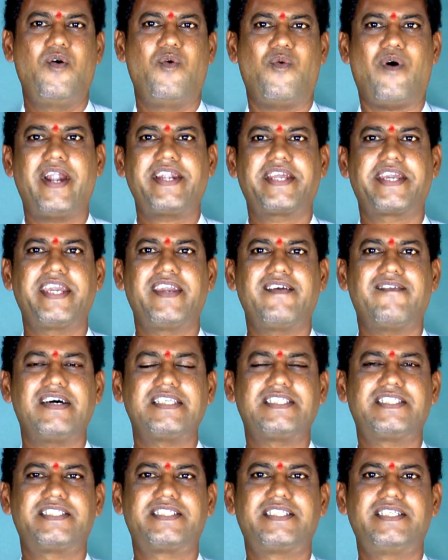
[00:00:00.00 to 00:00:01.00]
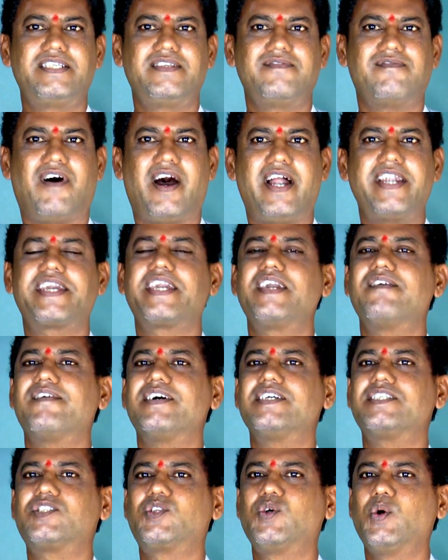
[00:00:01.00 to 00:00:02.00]
what he was what he
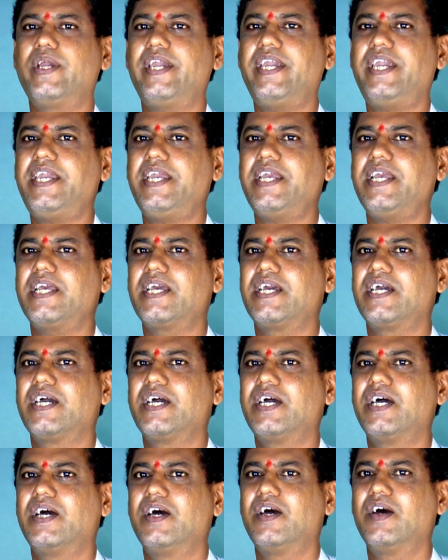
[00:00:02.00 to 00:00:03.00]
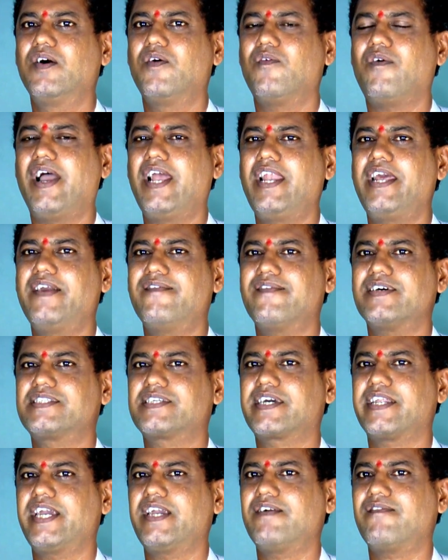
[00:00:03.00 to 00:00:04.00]
was doing while he was
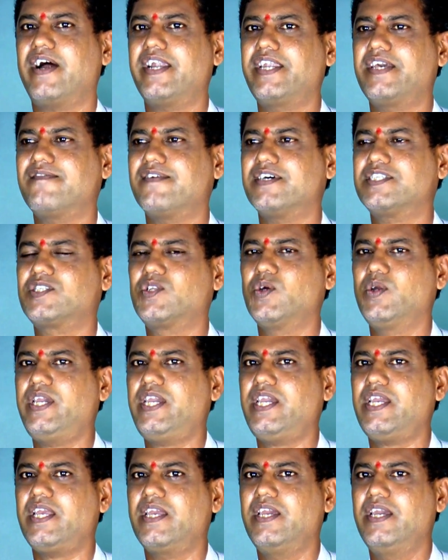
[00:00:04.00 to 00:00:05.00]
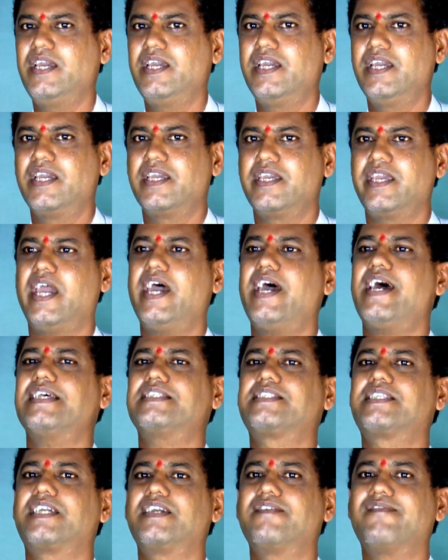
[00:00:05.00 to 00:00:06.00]
crying, what he was doing? Yes,
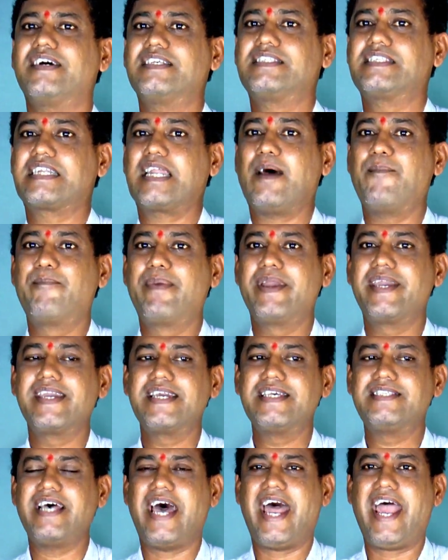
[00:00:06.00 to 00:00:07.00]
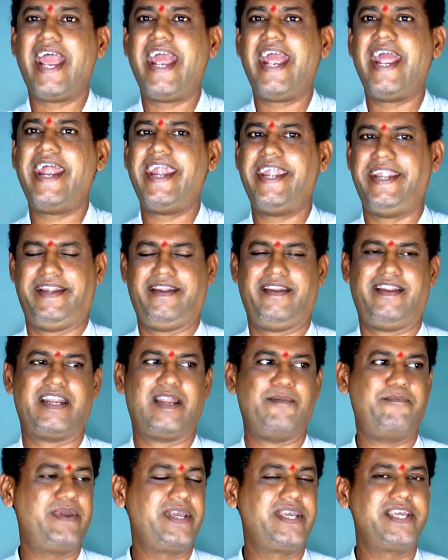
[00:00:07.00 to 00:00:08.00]
he was rubbing his hand,
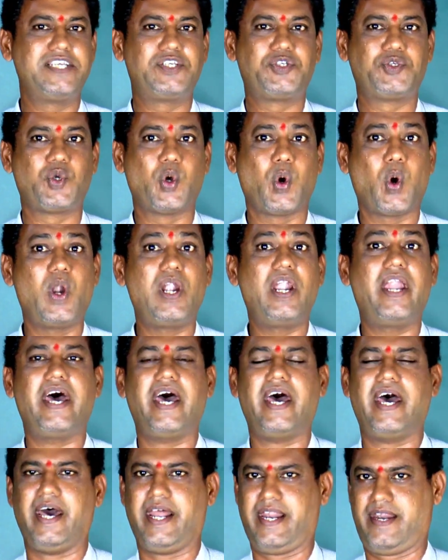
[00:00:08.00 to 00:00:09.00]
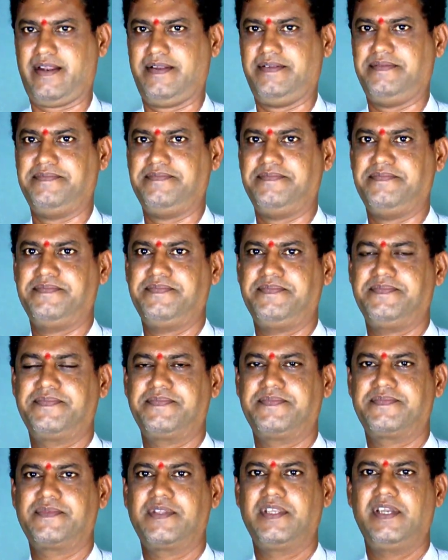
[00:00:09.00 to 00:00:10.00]
rubbing his shoulder,
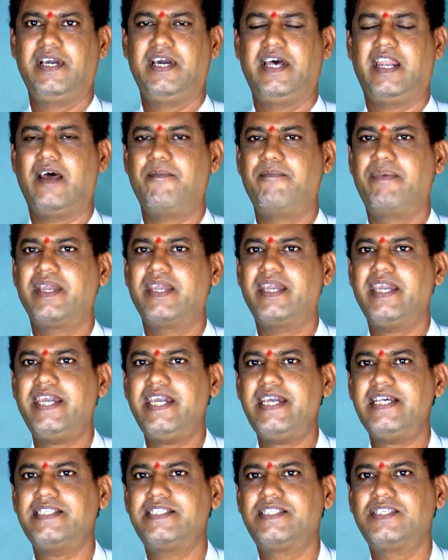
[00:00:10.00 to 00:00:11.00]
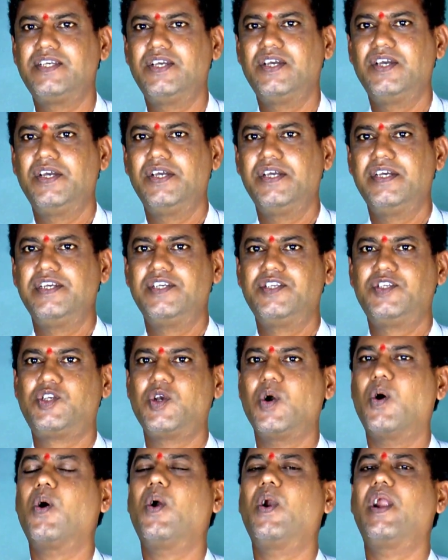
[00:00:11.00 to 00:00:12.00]
rubbing his
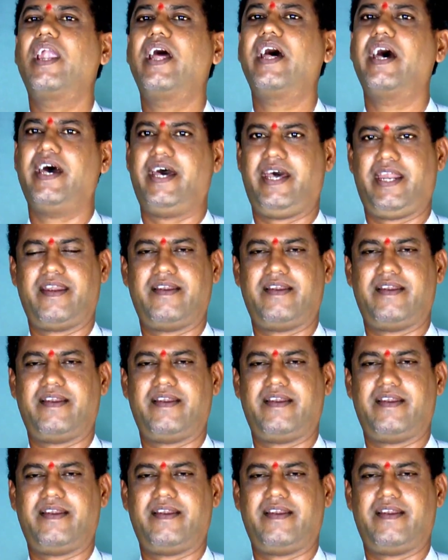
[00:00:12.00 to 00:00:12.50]
shoulder,